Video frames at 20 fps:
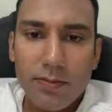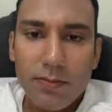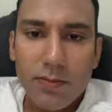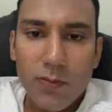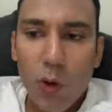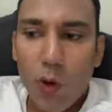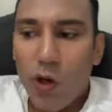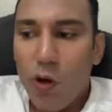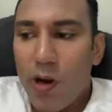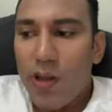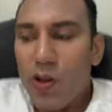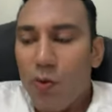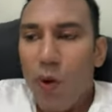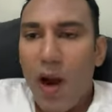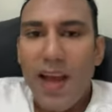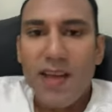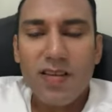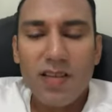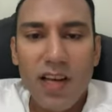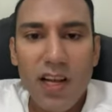Or you're in the
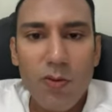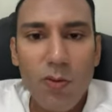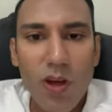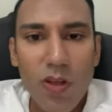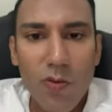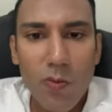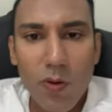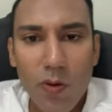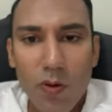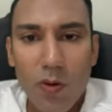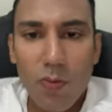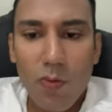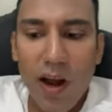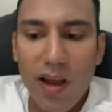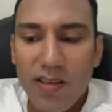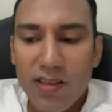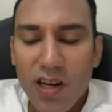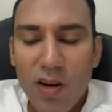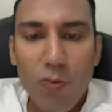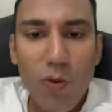wrestling with
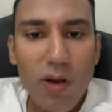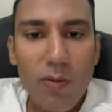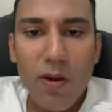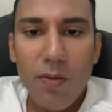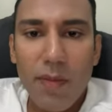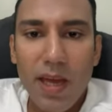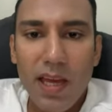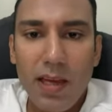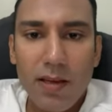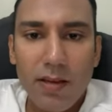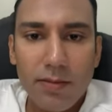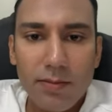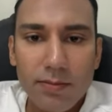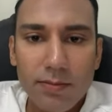wrestling ring with me.